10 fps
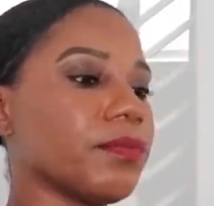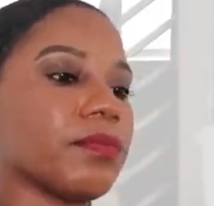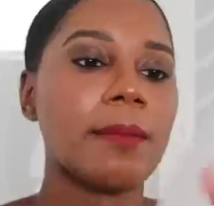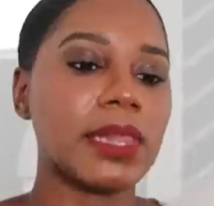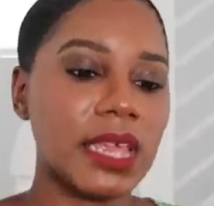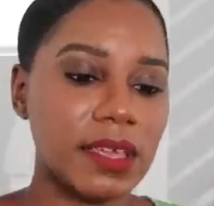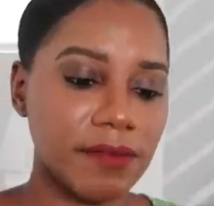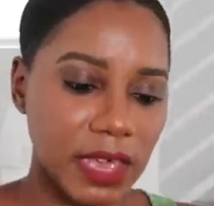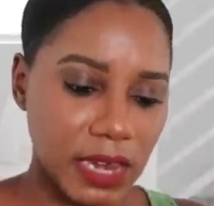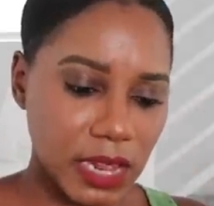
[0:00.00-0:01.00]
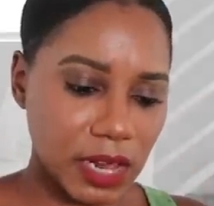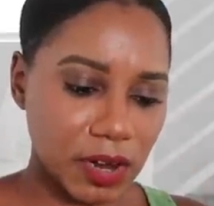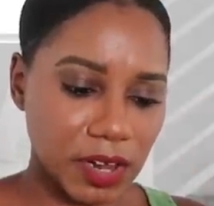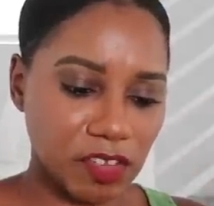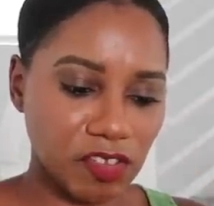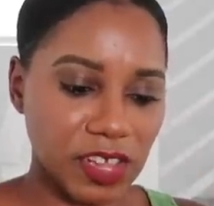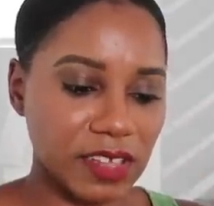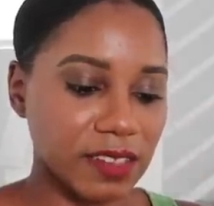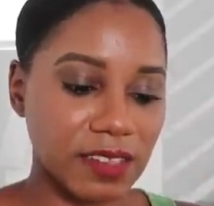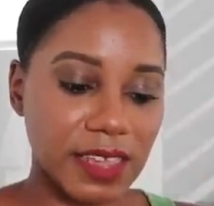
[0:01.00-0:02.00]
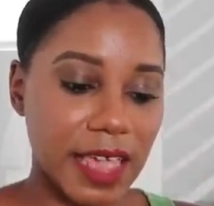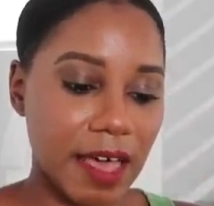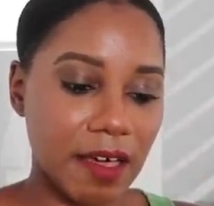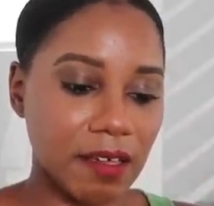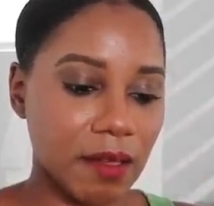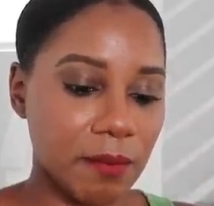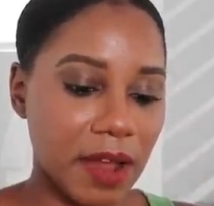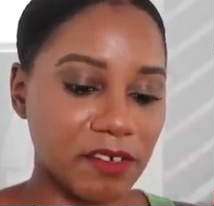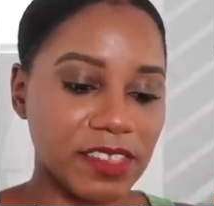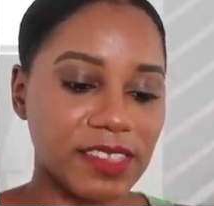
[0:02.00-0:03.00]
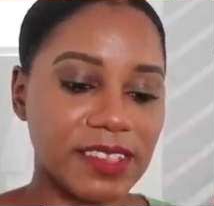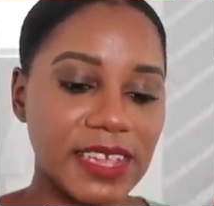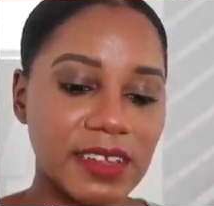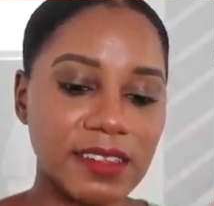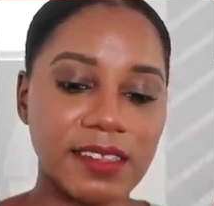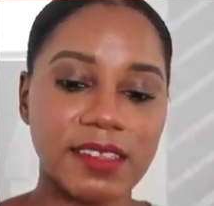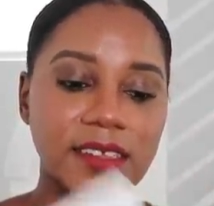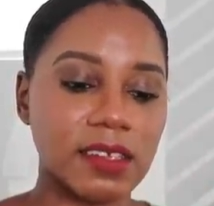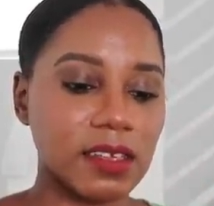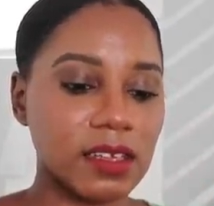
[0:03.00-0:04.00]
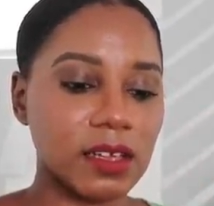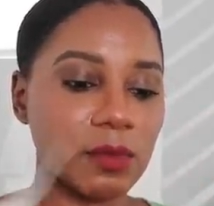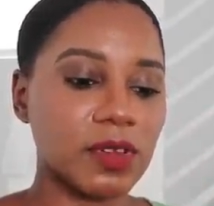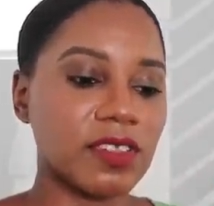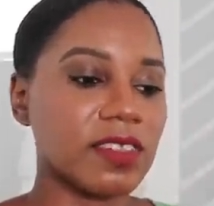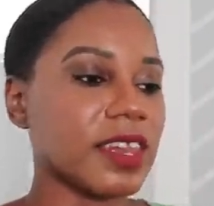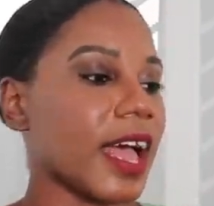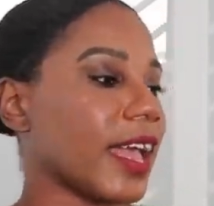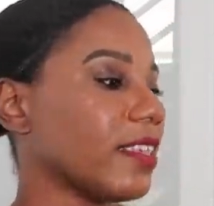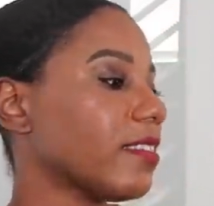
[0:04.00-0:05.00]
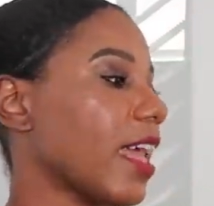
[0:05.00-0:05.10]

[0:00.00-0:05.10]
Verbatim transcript: I believe in here is just, yeah, my receipt, which is nice.